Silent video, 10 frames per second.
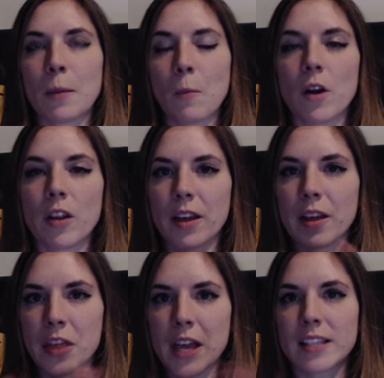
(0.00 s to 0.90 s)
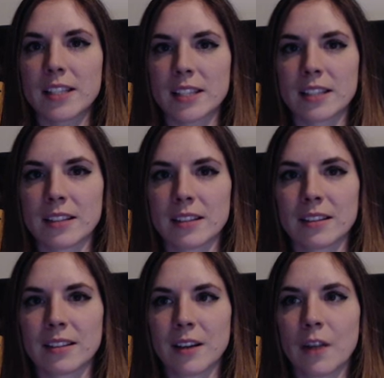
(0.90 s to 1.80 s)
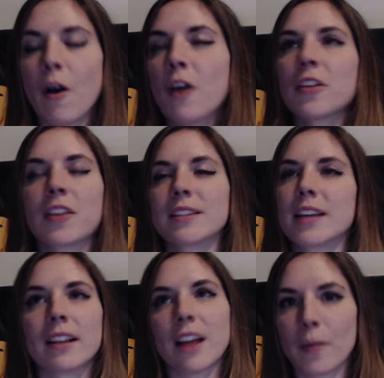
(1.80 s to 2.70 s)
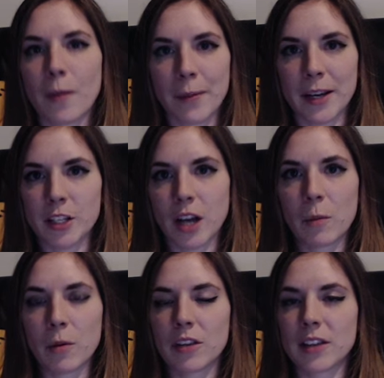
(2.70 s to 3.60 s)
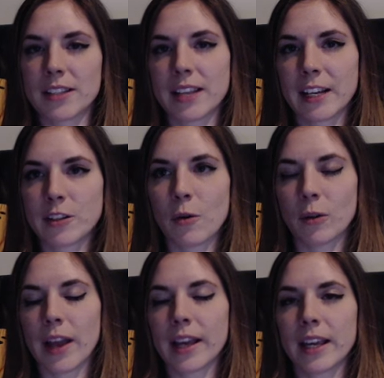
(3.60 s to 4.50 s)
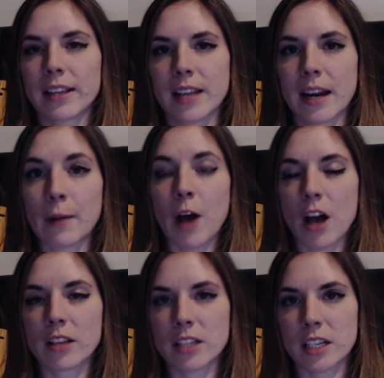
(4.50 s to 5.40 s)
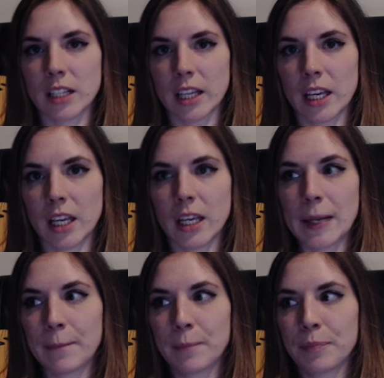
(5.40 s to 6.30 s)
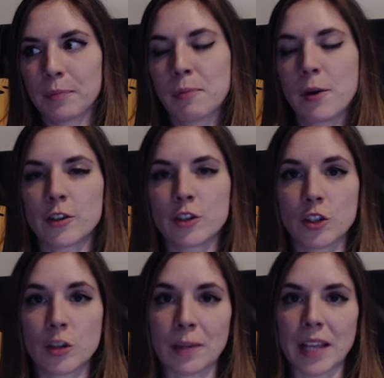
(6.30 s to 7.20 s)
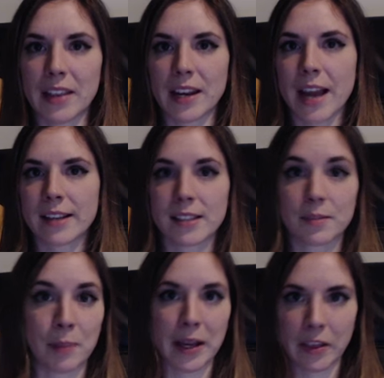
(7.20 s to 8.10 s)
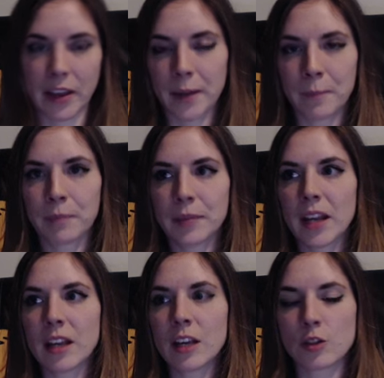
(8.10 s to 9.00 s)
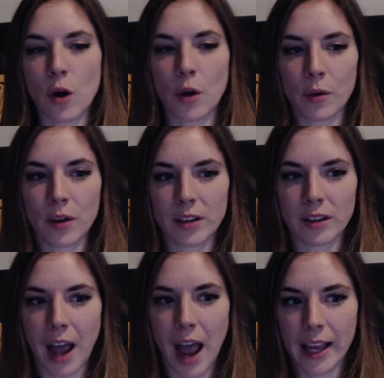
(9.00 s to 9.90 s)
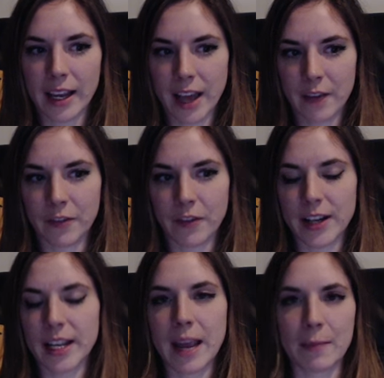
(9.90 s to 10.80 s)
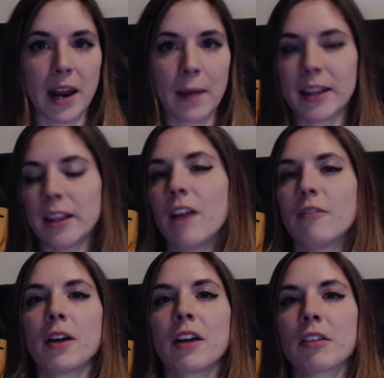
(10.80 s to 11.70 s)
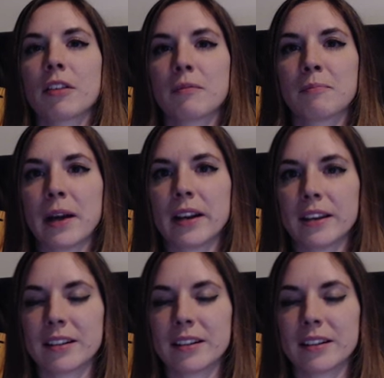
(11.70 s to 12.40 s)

One of the things, of all the things I love about my job, one of the things that I don't like is that I'm constantly pushed to play the next big thing. So I can find a game that I'm in love with, but